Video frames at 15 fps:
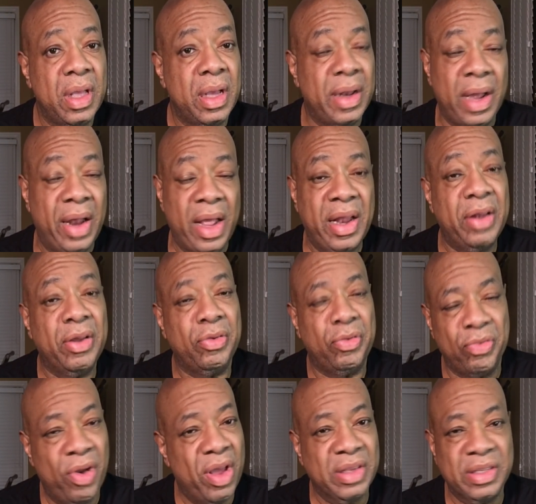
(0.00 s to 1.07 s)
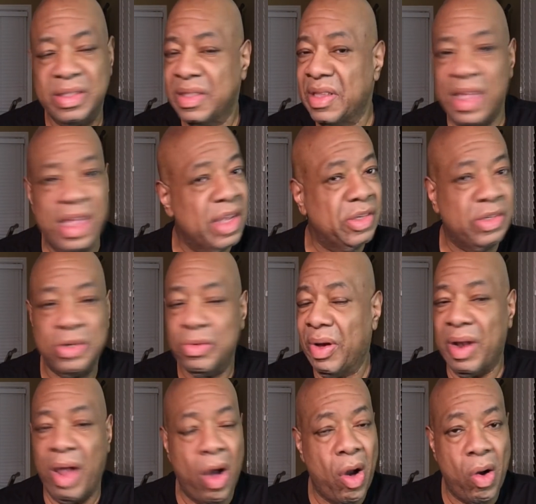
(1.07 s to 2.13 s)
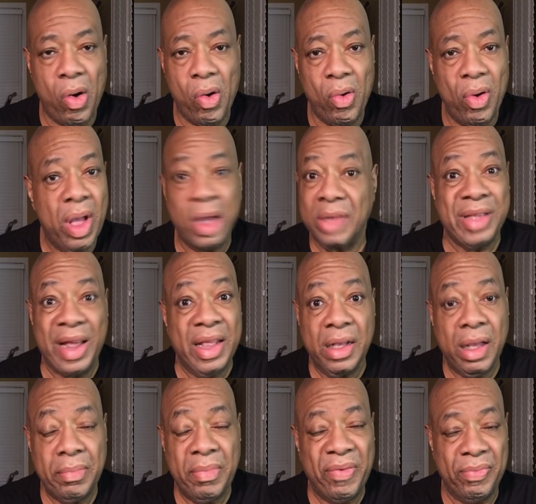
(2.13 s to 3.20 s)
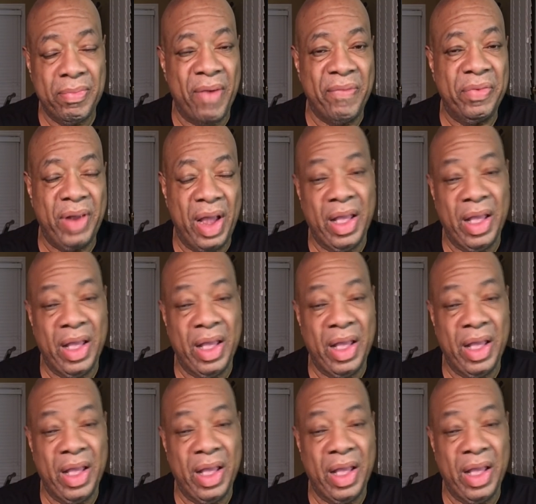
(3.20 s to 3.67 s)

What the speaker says: Now they didn't address the issue at all because I didn't come there for my foot.